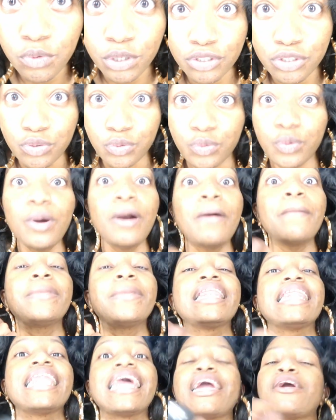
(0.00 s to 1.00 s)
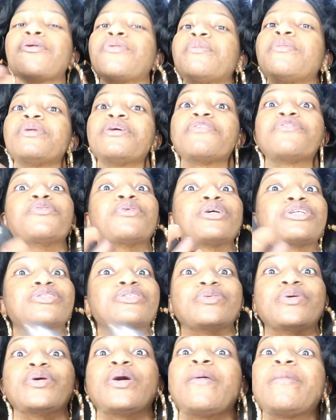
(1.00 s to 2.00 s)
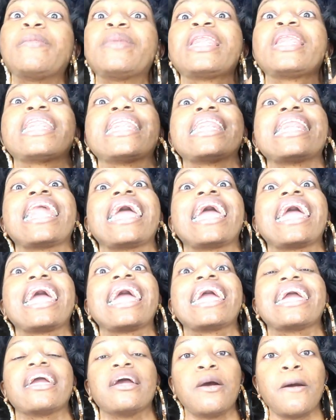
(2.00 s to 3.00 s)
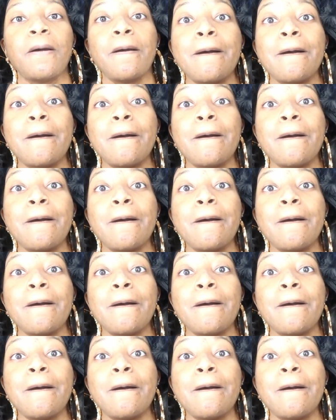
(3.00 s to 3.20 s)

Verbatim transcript: you want to. Play with me if you want to. Play.